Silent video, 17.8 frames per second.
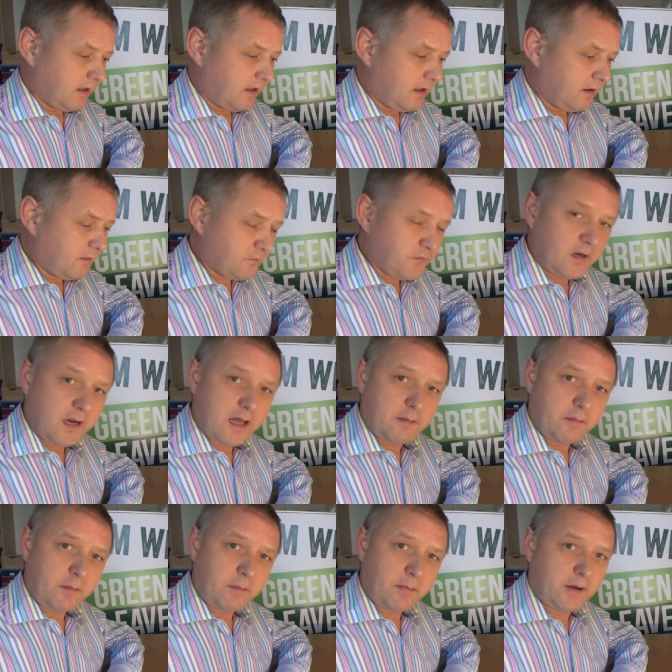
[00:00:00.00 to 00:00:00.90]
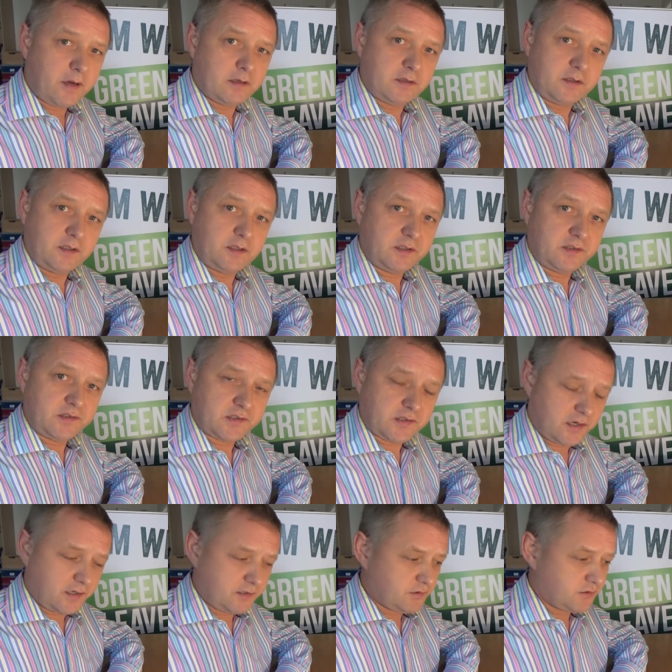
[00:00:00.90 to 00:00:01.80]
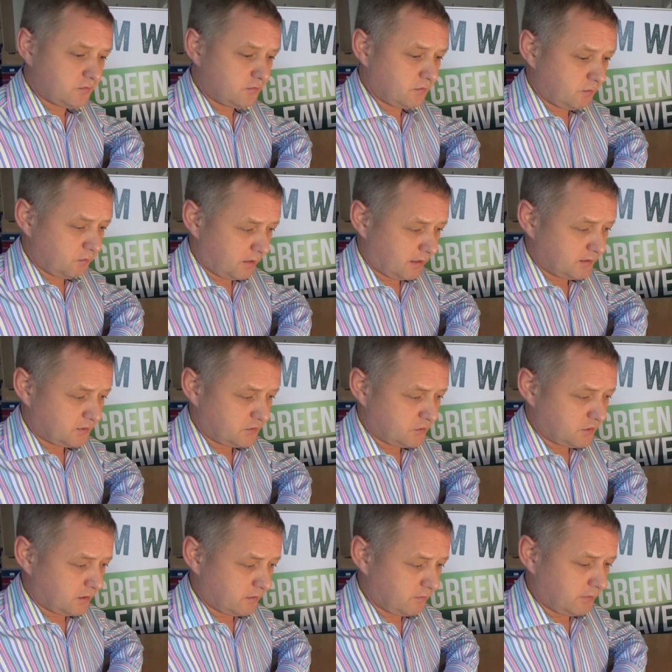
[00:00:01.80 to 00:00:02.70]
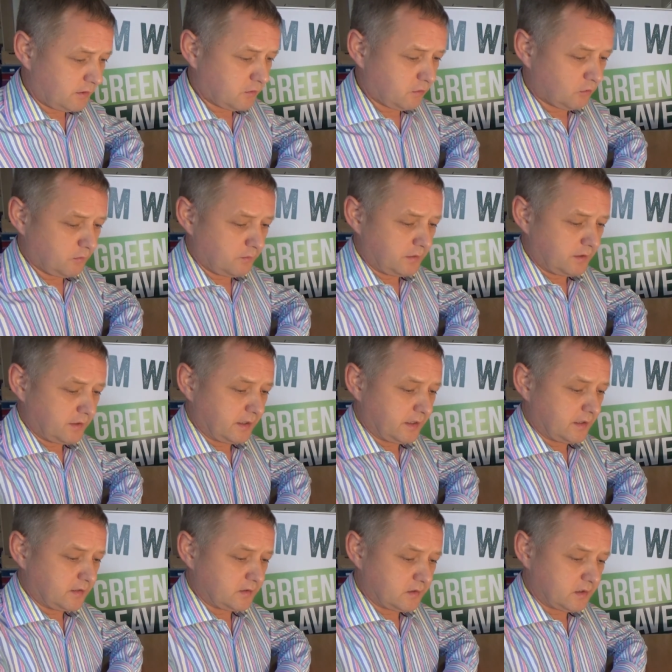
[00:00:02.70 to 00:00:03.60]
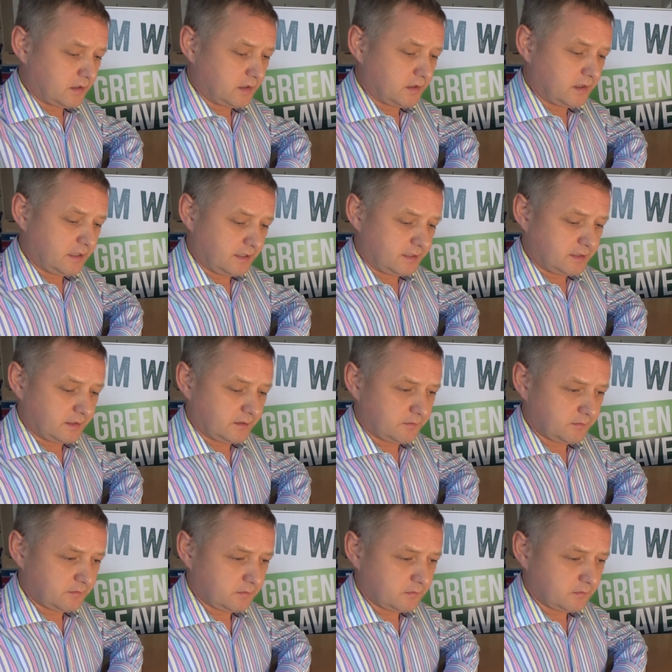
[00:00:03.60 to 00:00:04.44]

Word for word: If the Labour Party decides to replace Jeremy Corbyn as leader,